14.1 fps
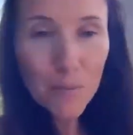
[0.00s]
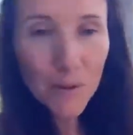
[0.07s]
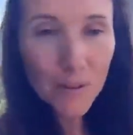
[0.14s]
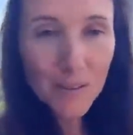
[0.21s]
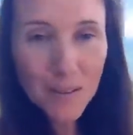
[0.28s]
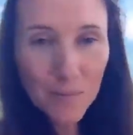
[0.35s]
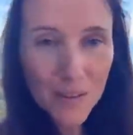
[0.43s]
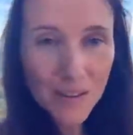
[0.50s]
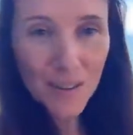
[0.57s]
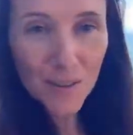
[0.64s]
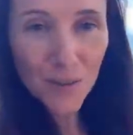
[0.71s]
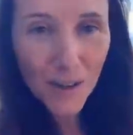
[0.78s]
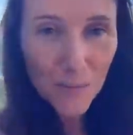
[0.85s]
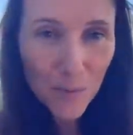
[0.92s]
that you build something
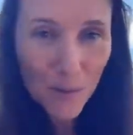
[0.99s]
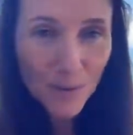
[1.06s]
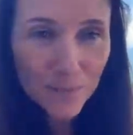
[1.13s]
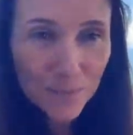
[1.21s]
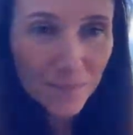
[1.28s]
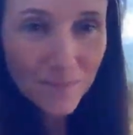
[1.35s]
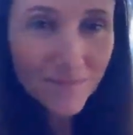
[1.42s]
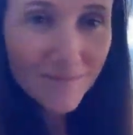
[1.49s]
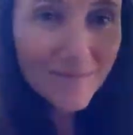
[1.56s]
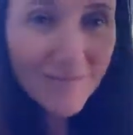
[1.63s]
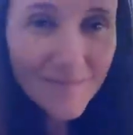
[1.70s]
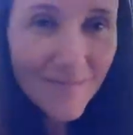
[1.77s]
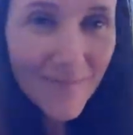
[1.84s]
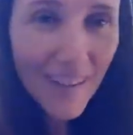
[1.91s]
incredible.
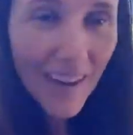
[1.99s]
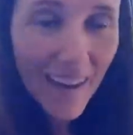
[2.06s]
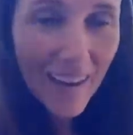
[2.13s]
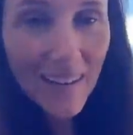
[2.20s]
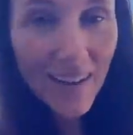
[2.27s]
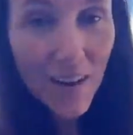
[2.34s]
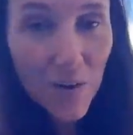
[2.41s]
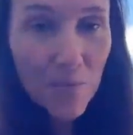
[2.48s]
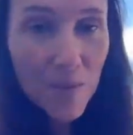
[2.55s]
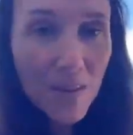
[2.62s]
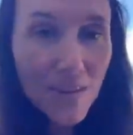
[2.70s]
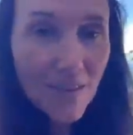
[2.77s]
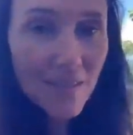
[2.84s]
And I hope that you